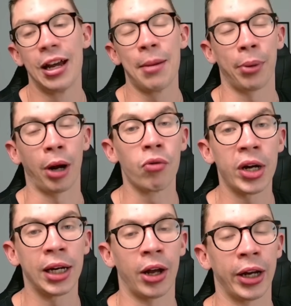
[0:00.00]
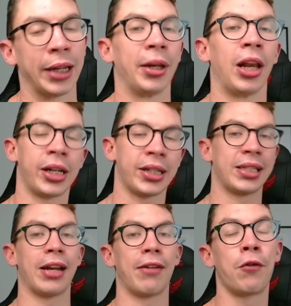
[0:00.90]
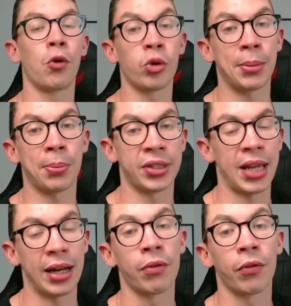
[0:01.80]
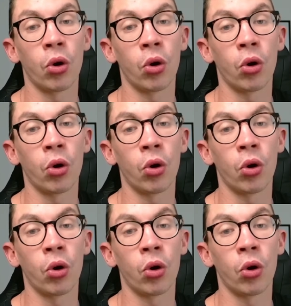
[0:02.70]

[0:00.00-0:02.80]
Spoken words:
But I really like him. And like I said, 40% of